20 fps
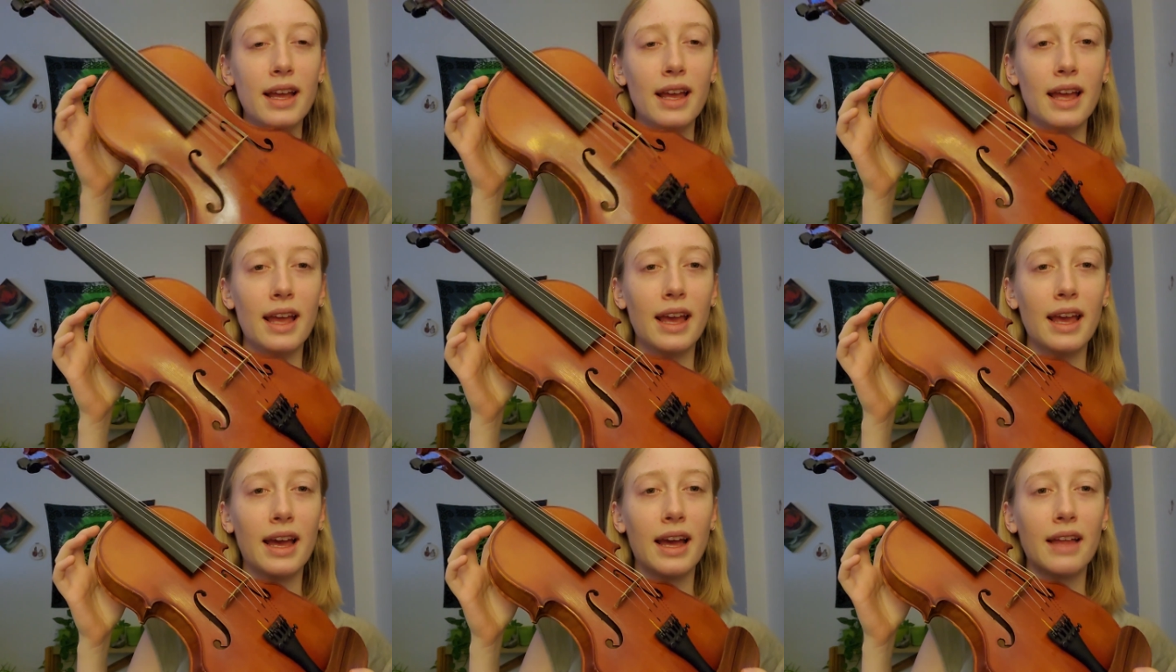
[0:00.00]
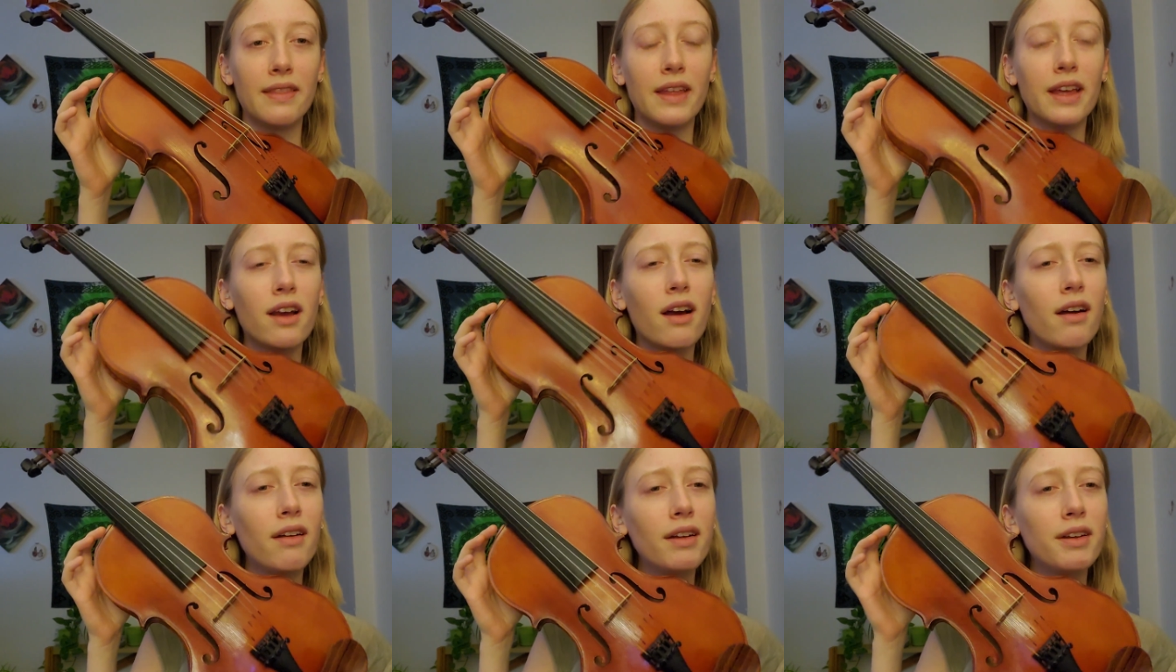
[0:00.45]
And they
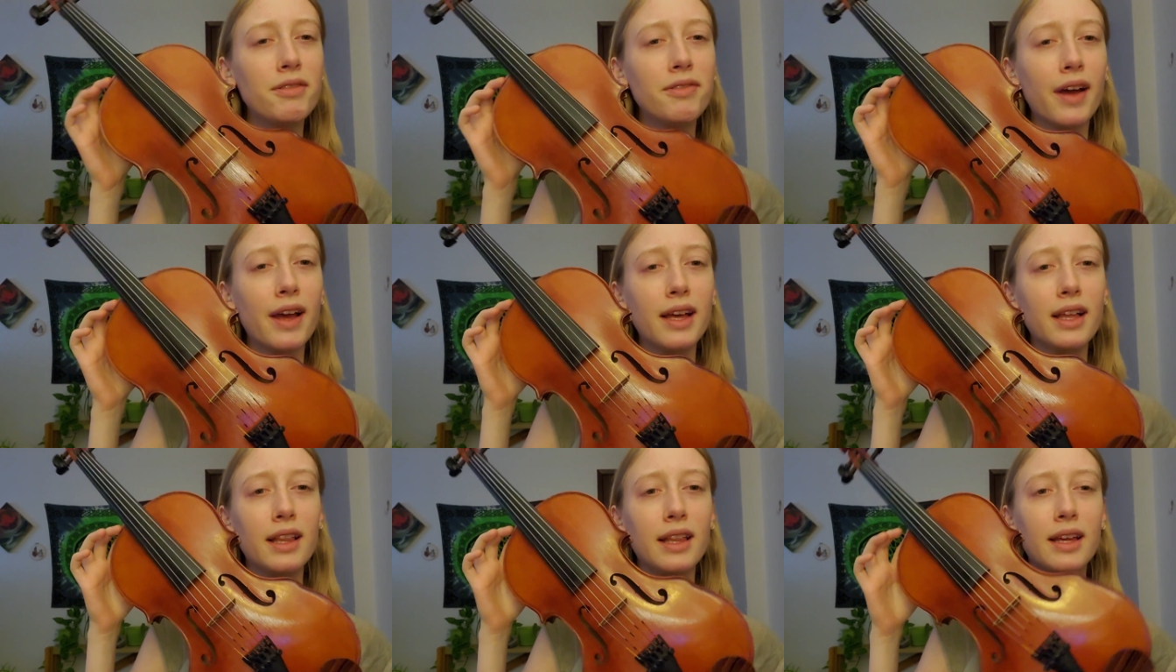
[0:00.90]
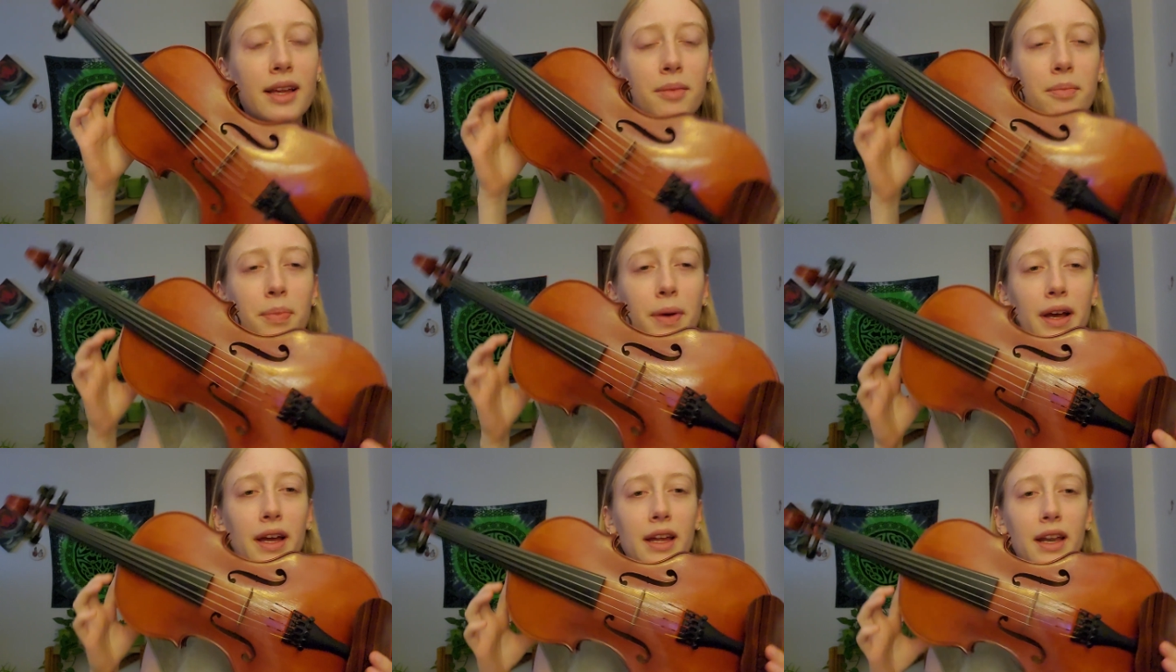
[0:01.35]
call it a violin,
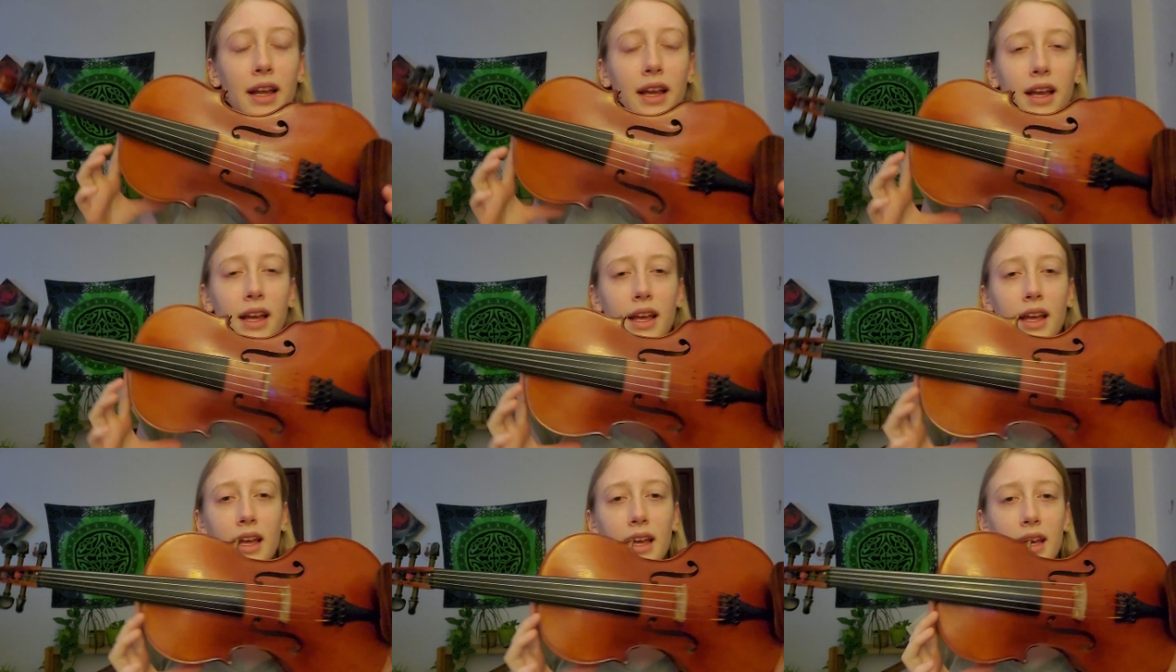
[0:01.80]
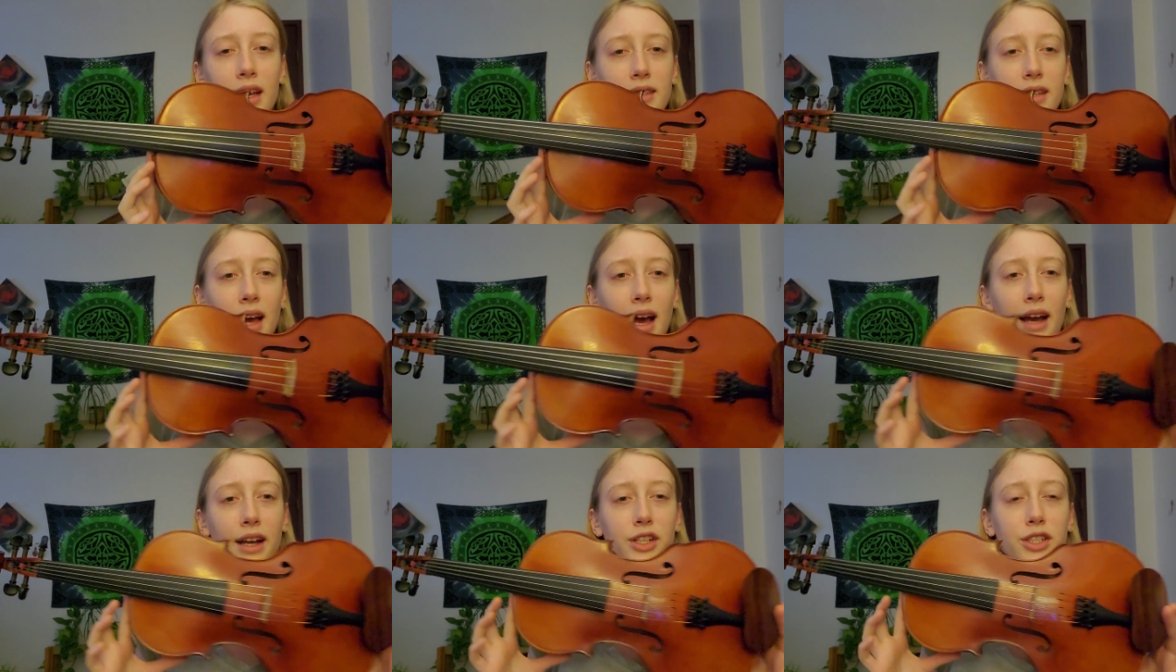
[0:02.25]
but it's
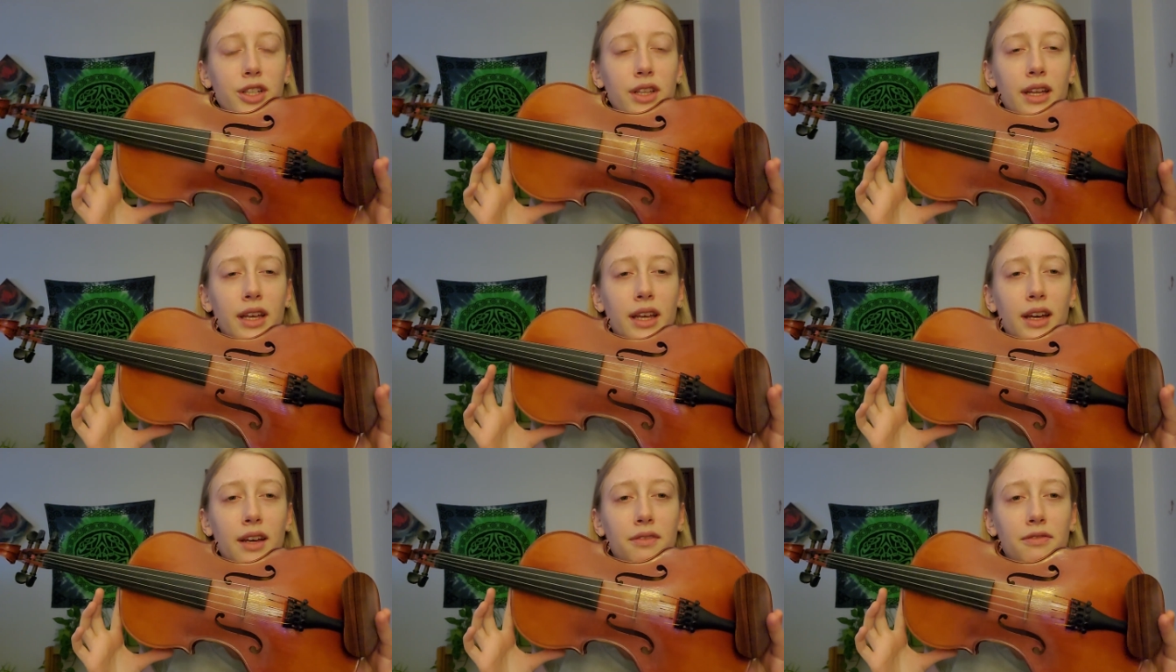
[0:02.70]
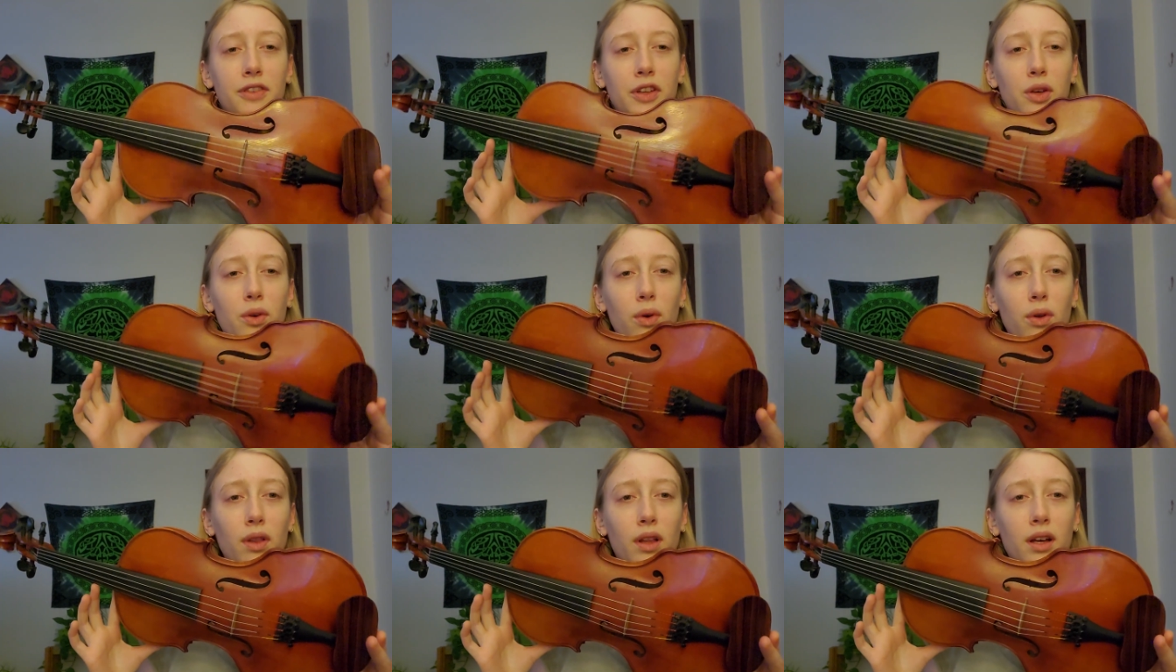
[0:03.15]
actually a
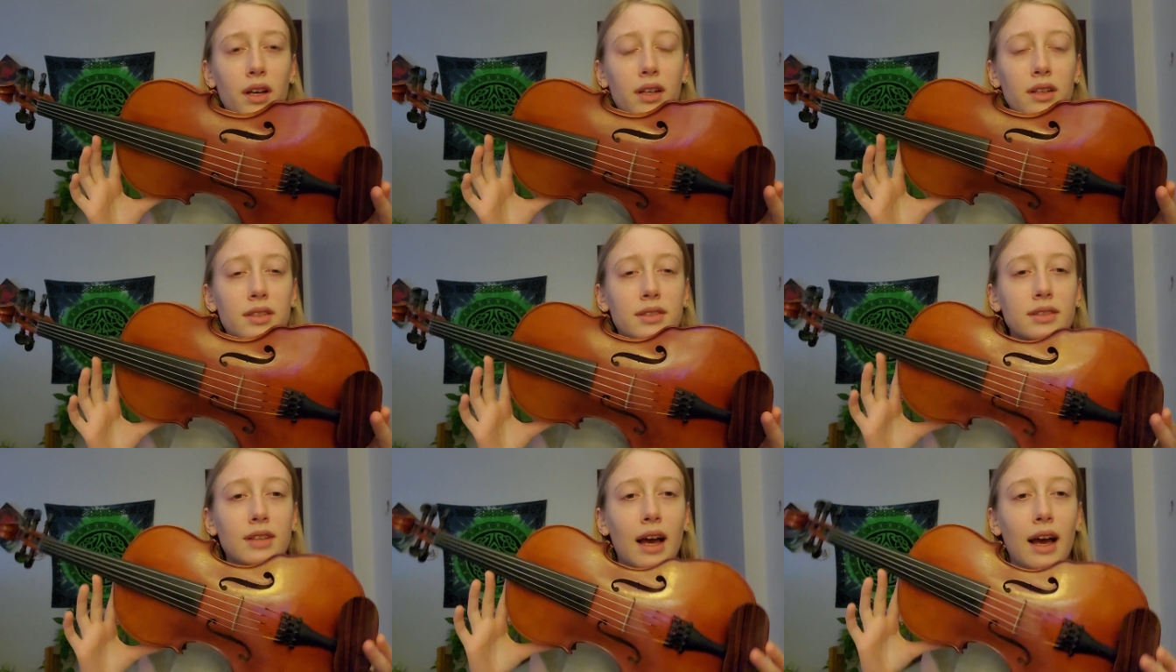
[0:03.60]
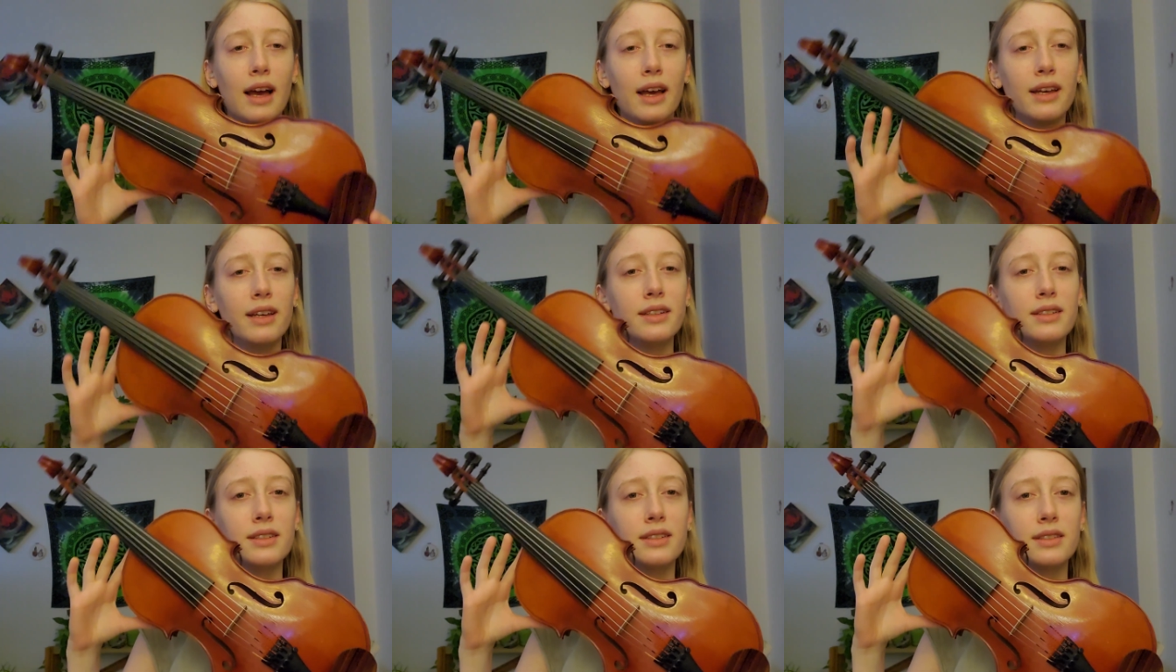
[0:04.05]
viola
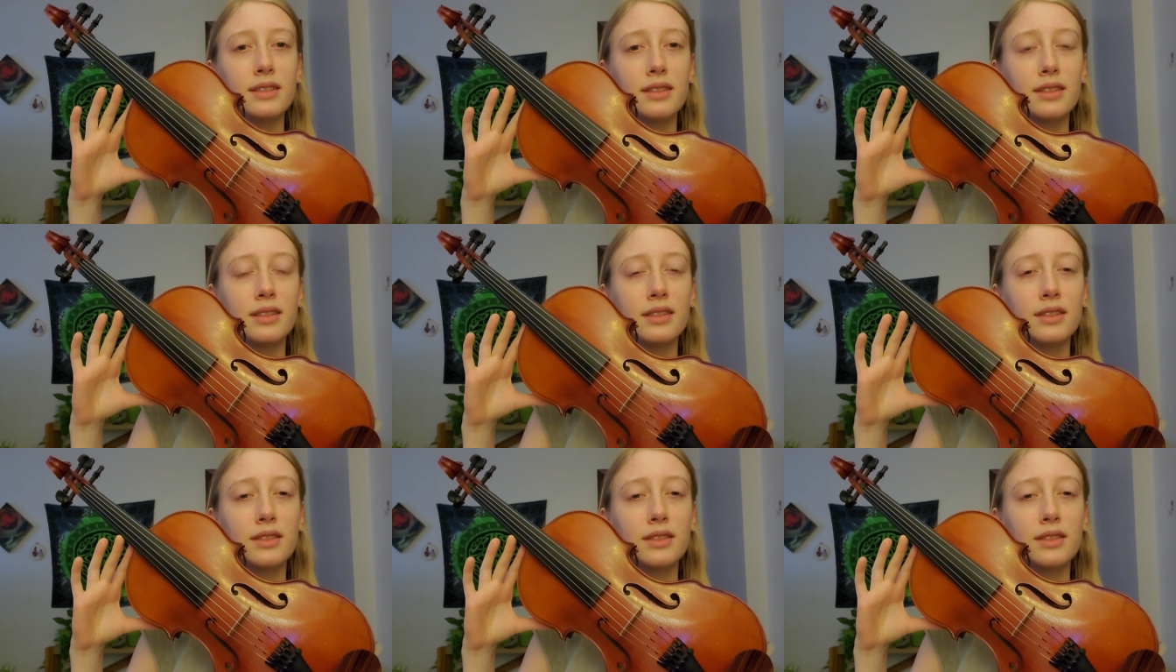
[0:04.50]
size.